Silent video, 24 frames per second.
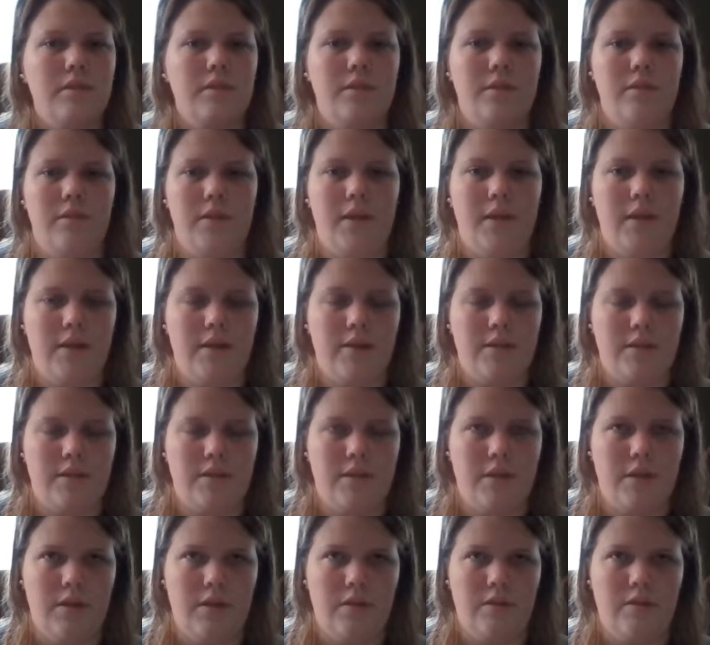So yeah,
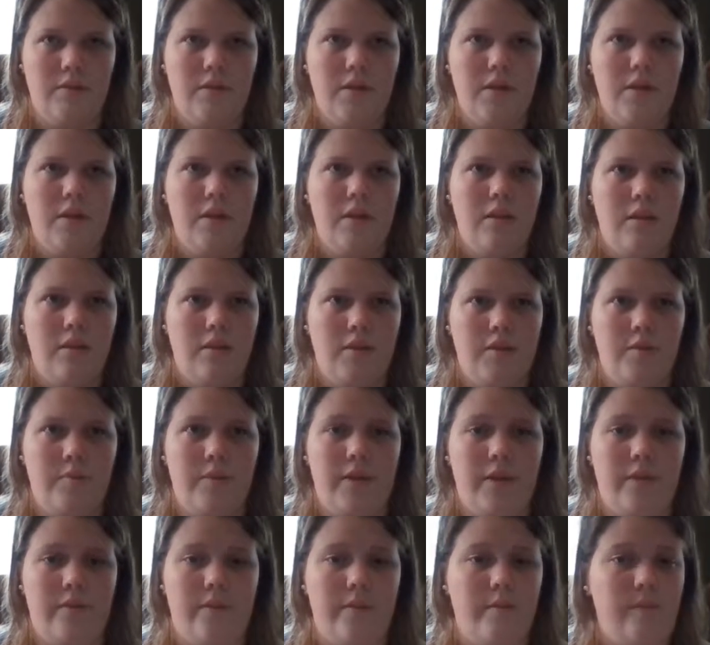so those are
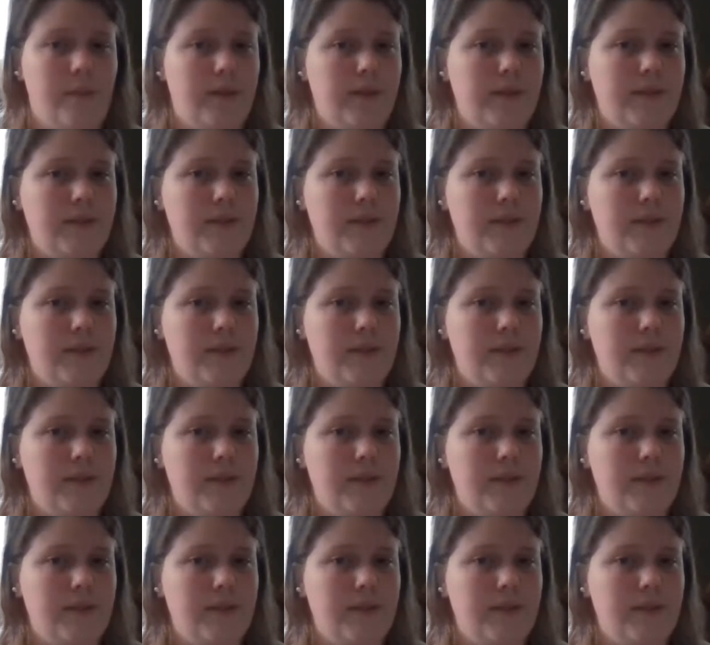my three